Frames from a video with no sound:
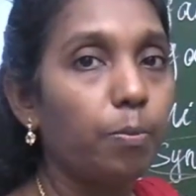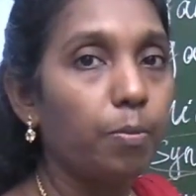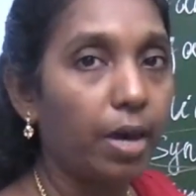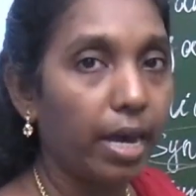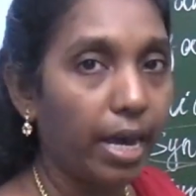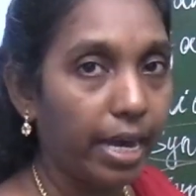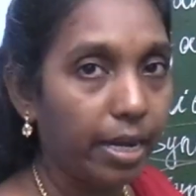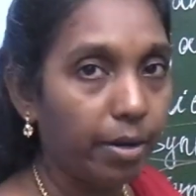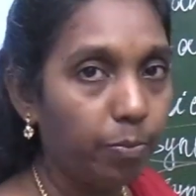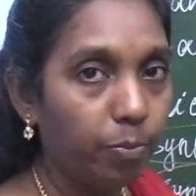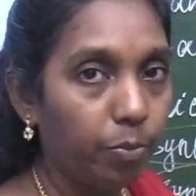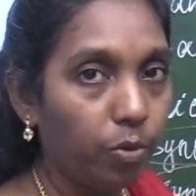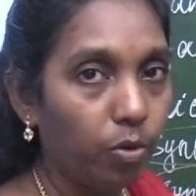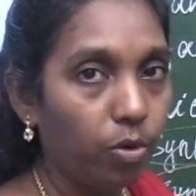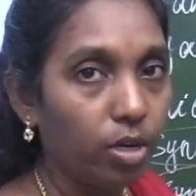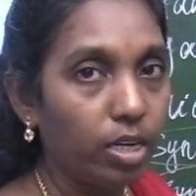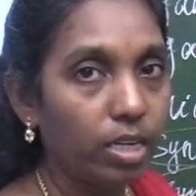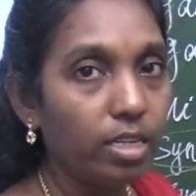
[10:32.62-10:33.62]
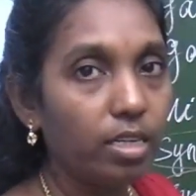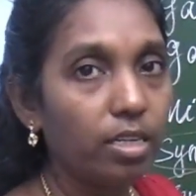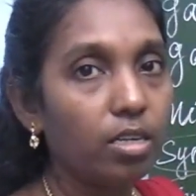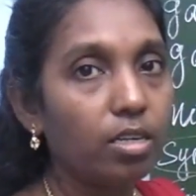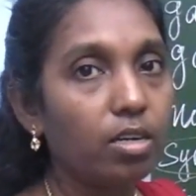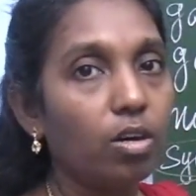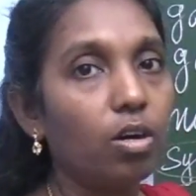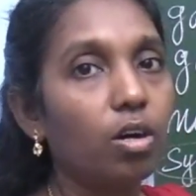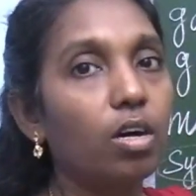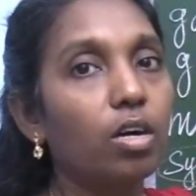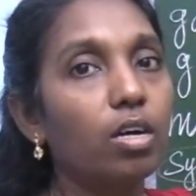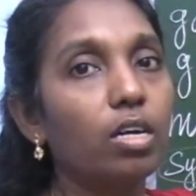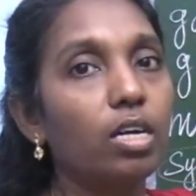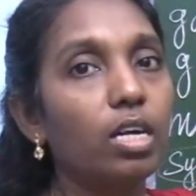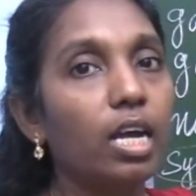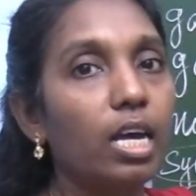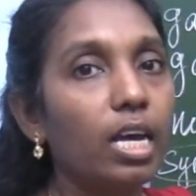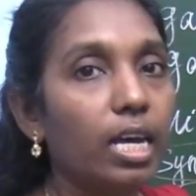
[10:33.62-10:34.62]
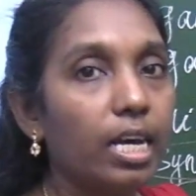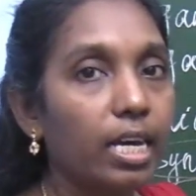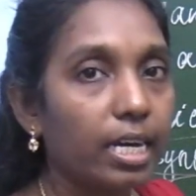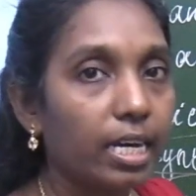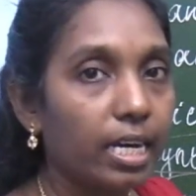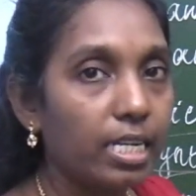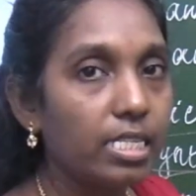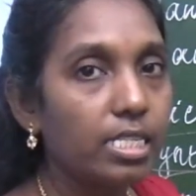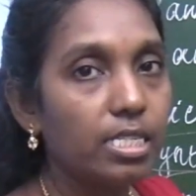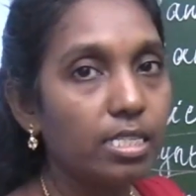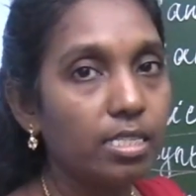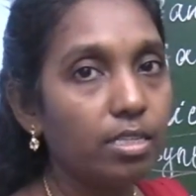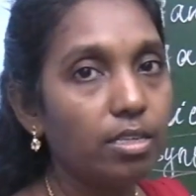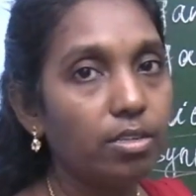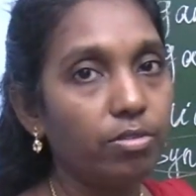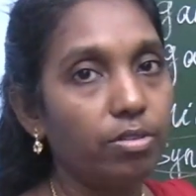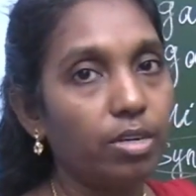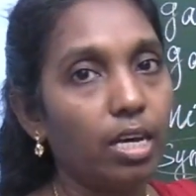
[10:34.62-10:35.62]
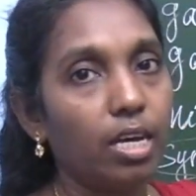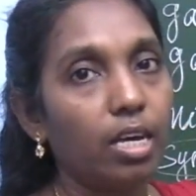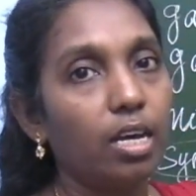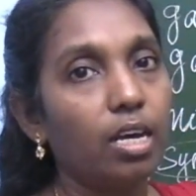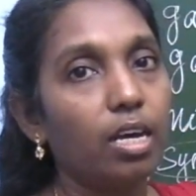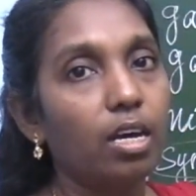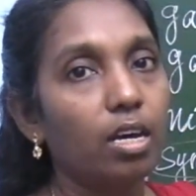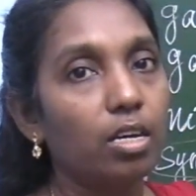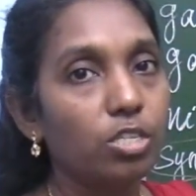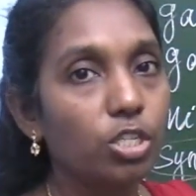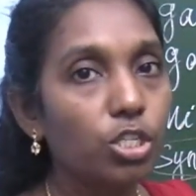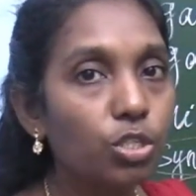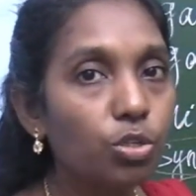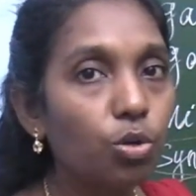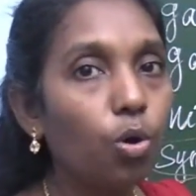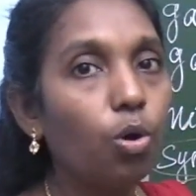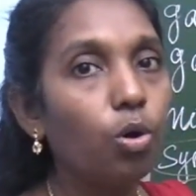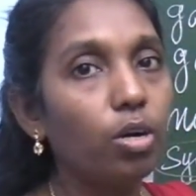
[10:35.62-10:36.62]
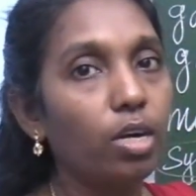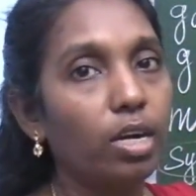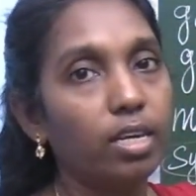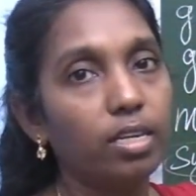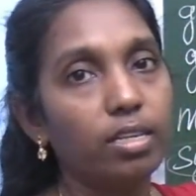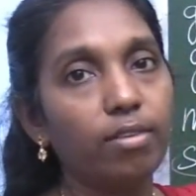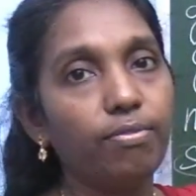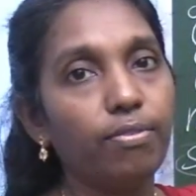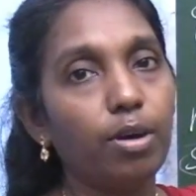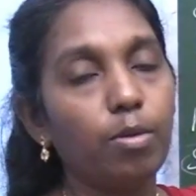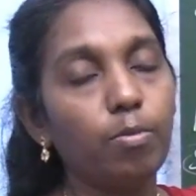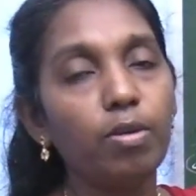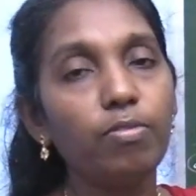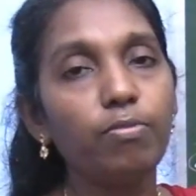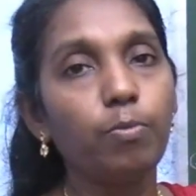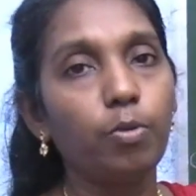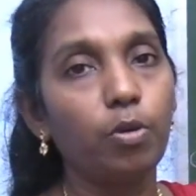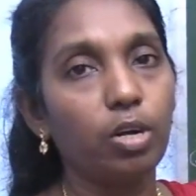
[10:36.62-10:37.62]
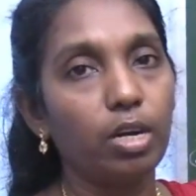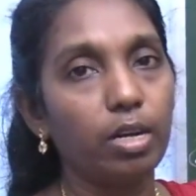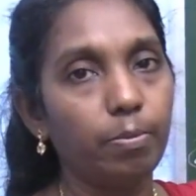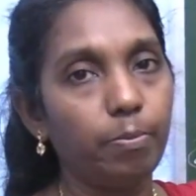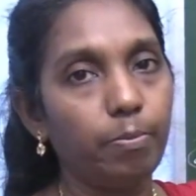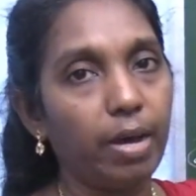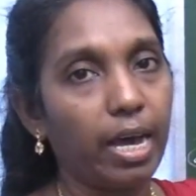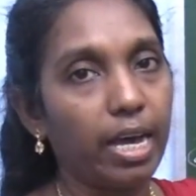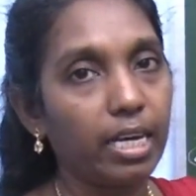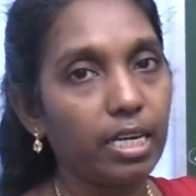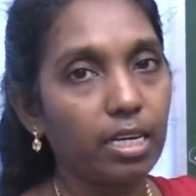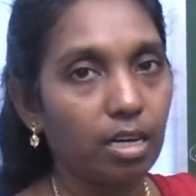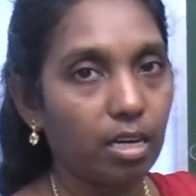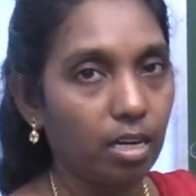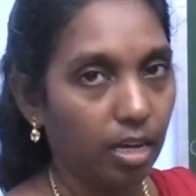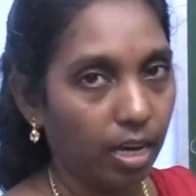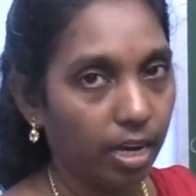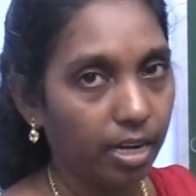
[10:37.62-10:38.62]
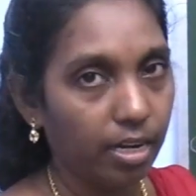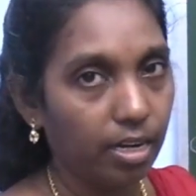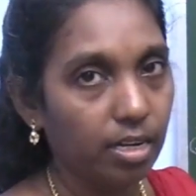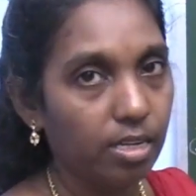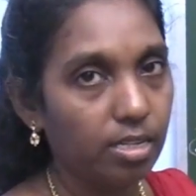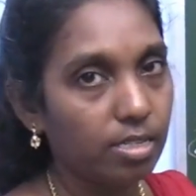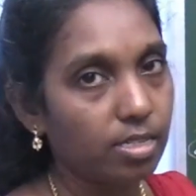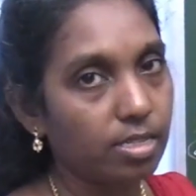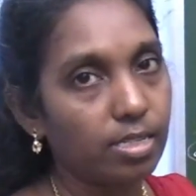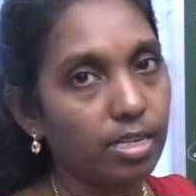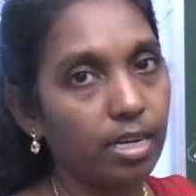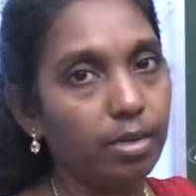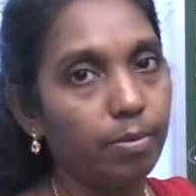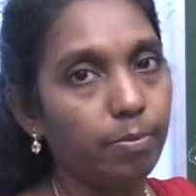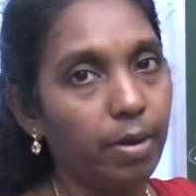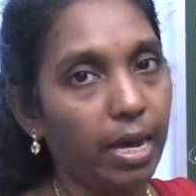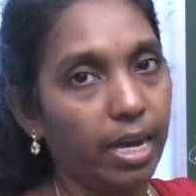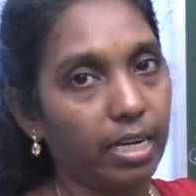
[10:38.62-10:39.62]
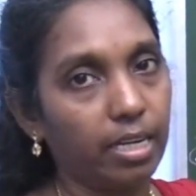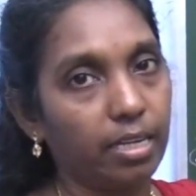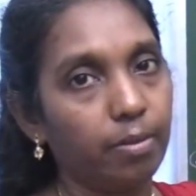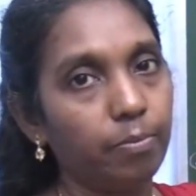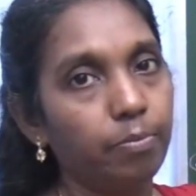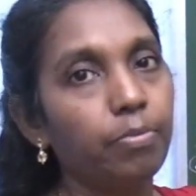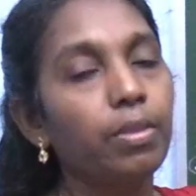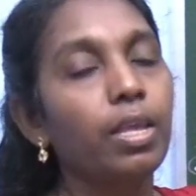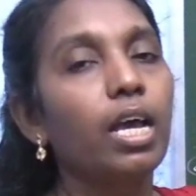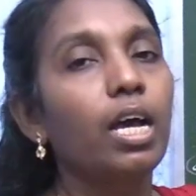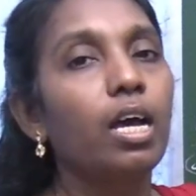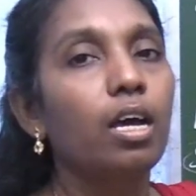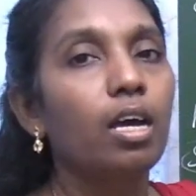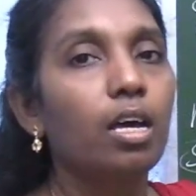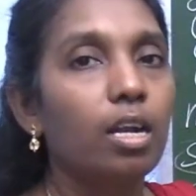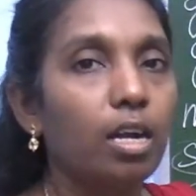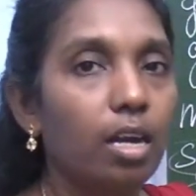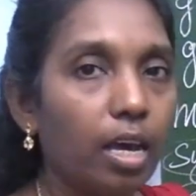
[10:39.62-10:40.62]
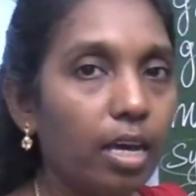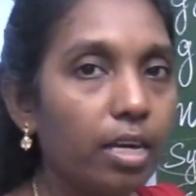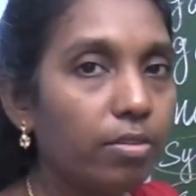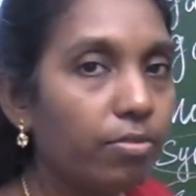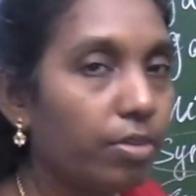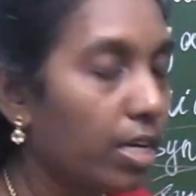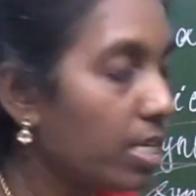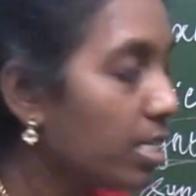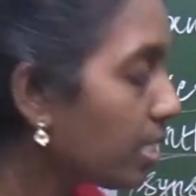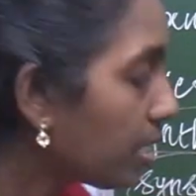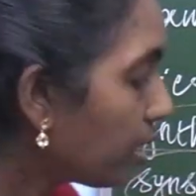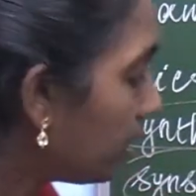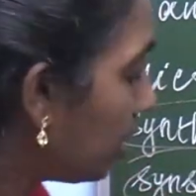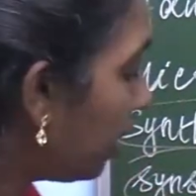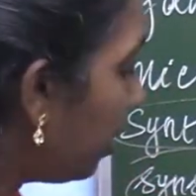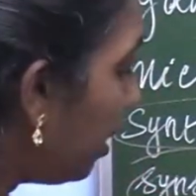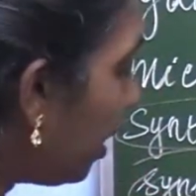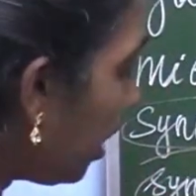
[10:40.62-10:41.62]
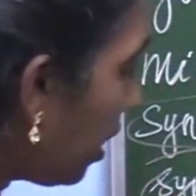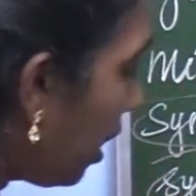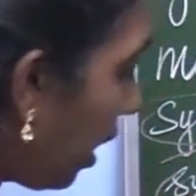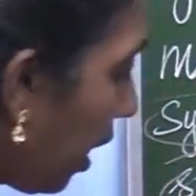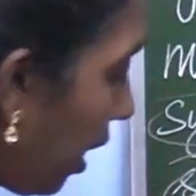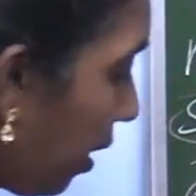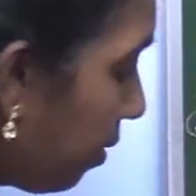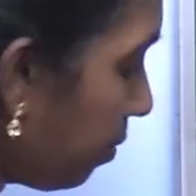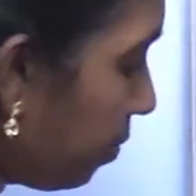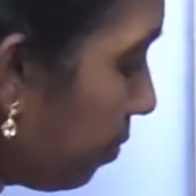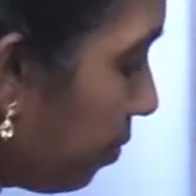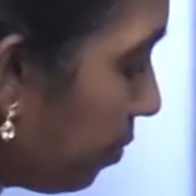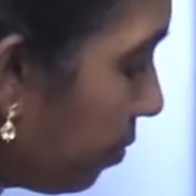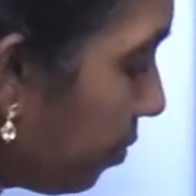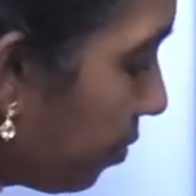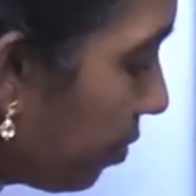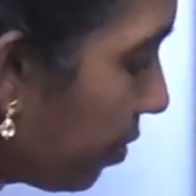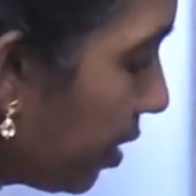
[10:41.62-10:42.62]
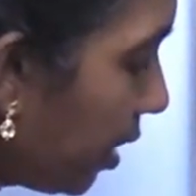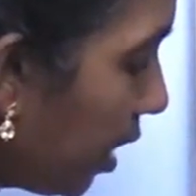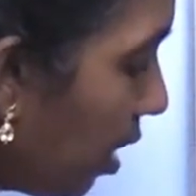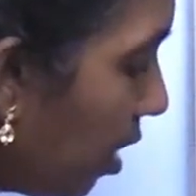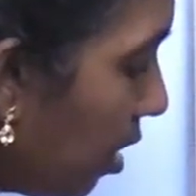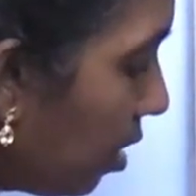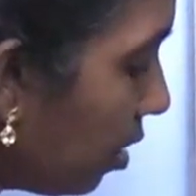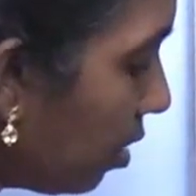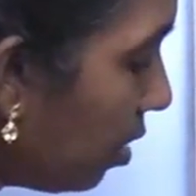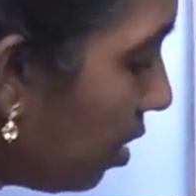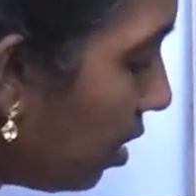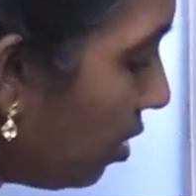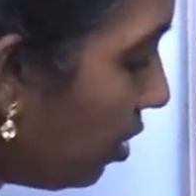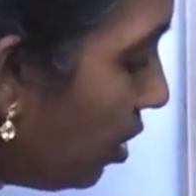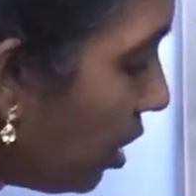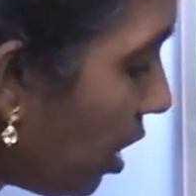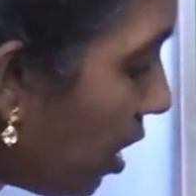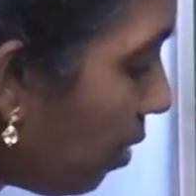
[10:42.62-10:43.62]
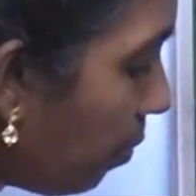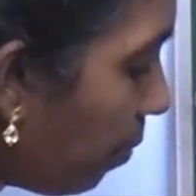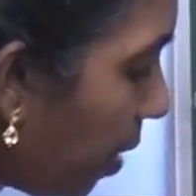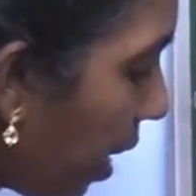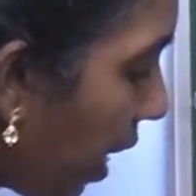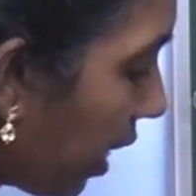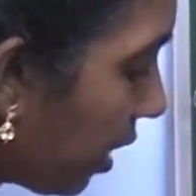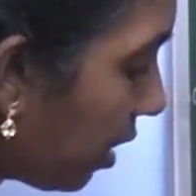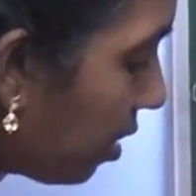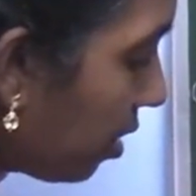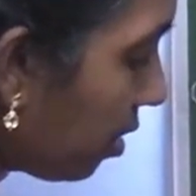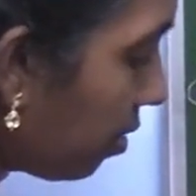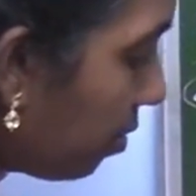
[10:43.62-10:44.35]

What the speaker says: and pollen are conserved, stored in the form of pollen bank and seed bank. Likewise, the DNA, the gene bank